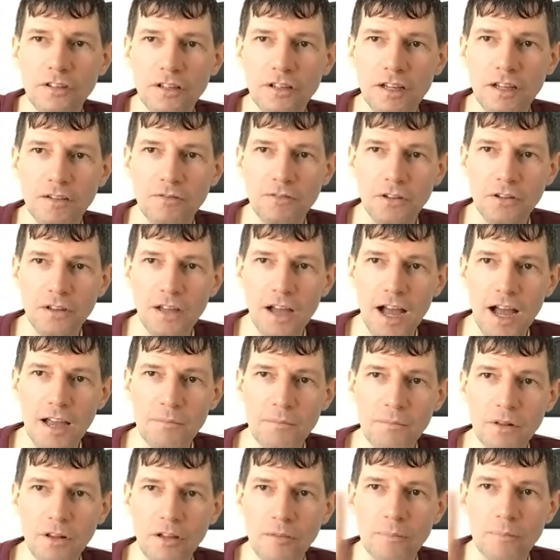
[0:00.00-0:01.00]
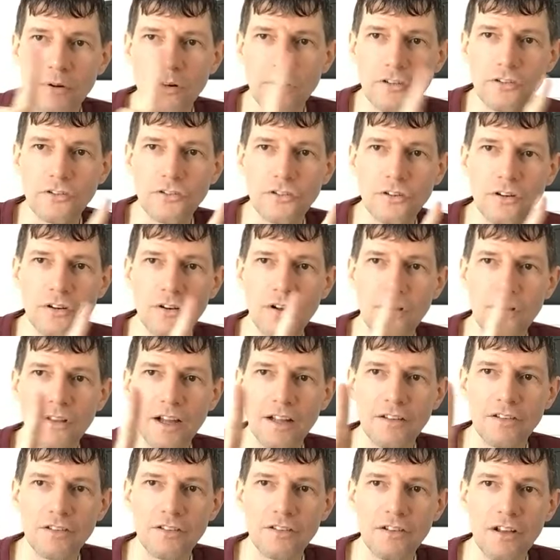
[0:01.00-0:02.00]
to give you the high blood pressure and all
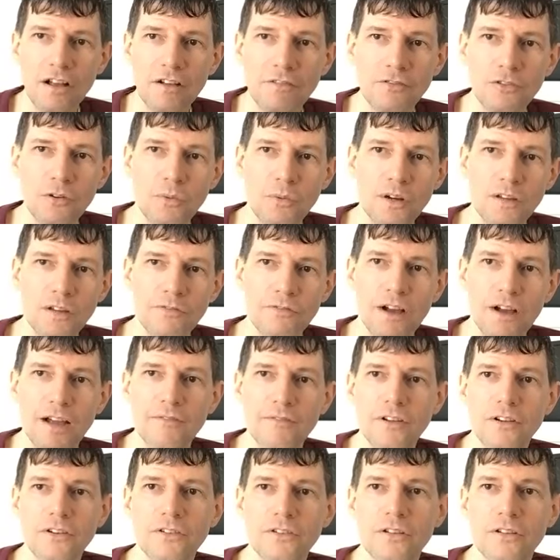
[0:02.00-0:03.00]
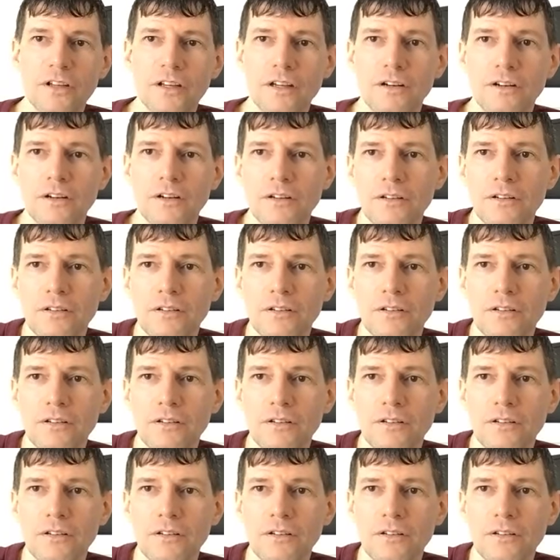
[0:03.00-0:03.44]
that stuff 25 years later.